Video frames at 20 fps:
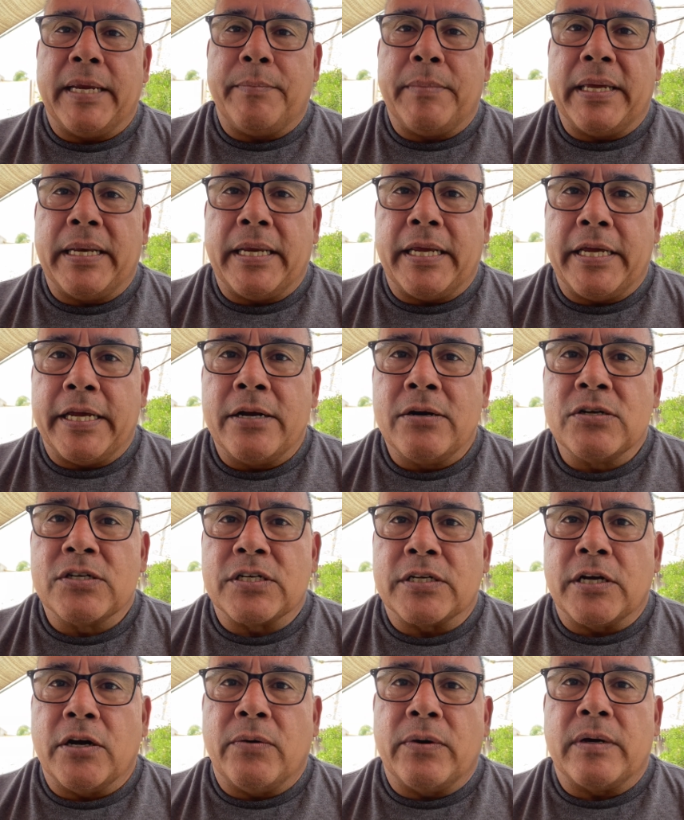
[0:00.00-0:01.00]
many years
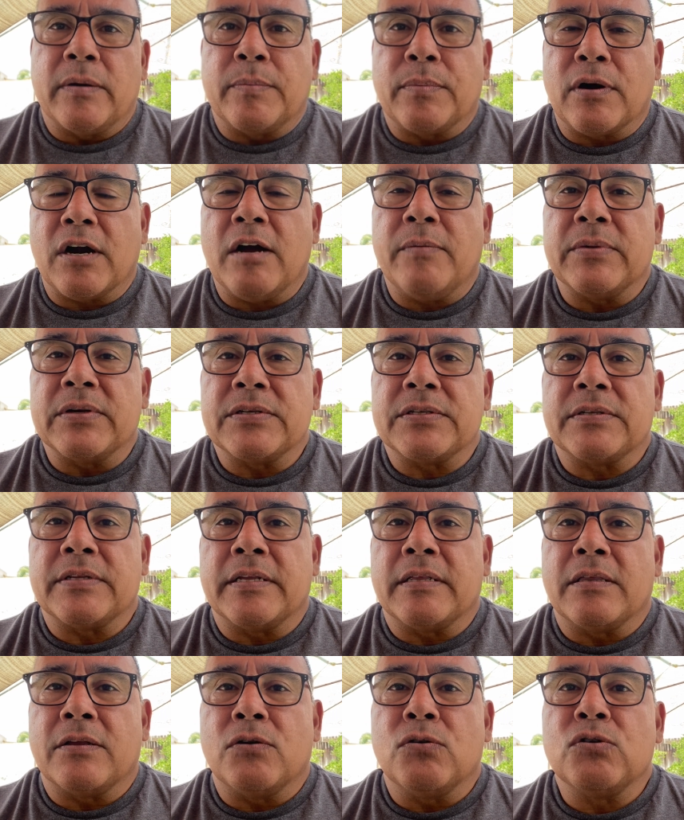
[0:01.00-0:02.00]
ago in a promise
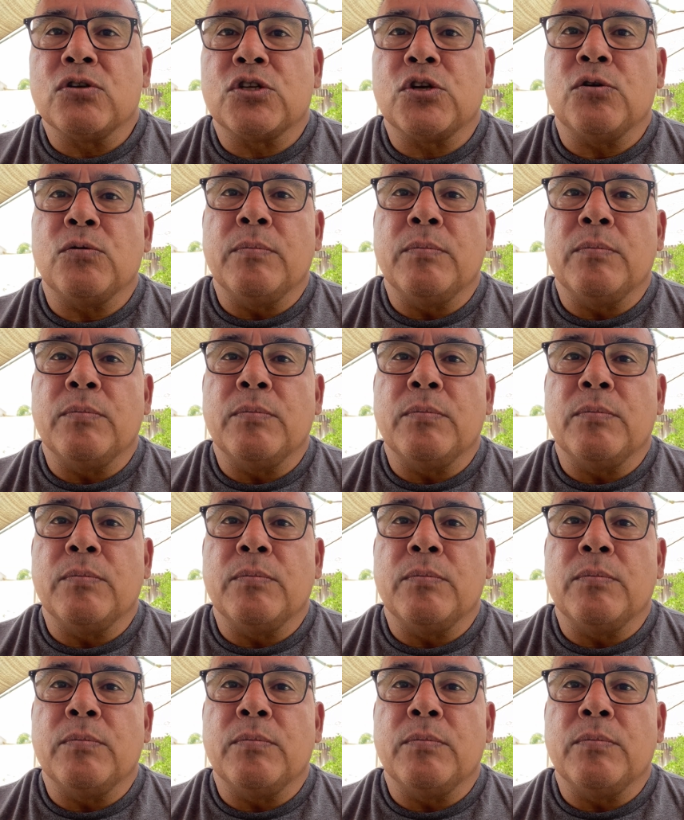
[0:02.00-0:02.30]
that those who